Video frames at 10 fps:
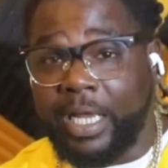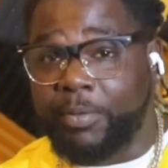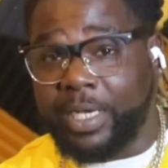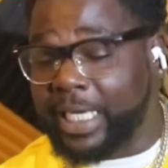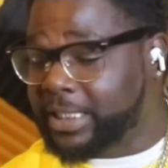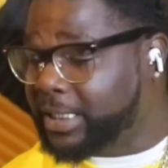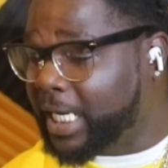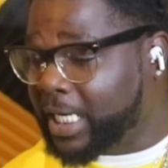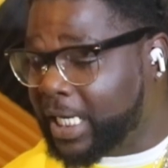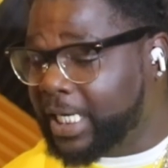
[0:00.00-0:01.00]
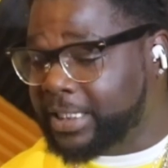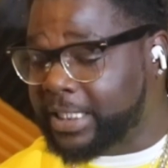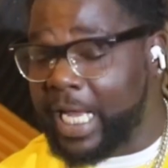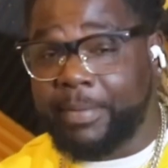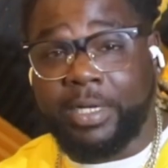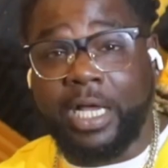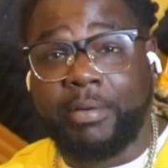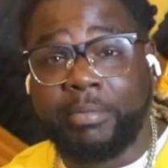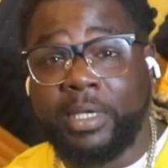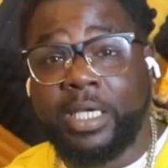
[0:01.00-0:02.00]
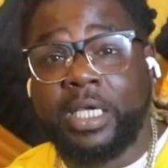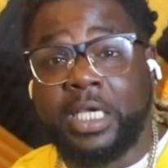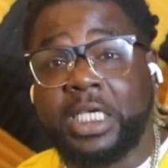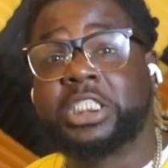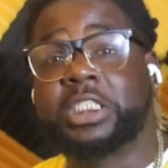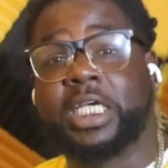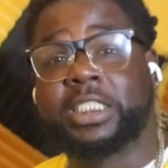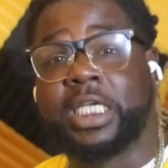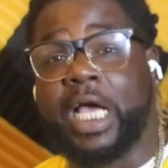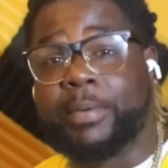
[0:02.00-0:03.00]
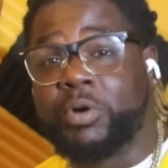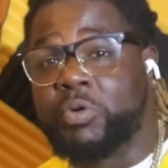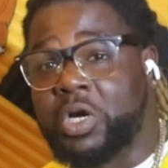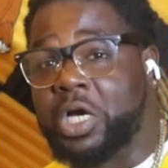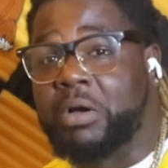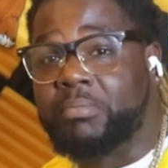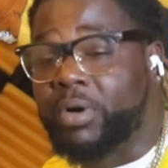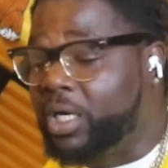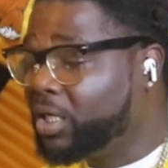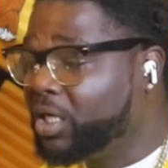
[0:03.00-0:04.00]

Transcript: And when I say cut time come, this nigga time go come, bruh.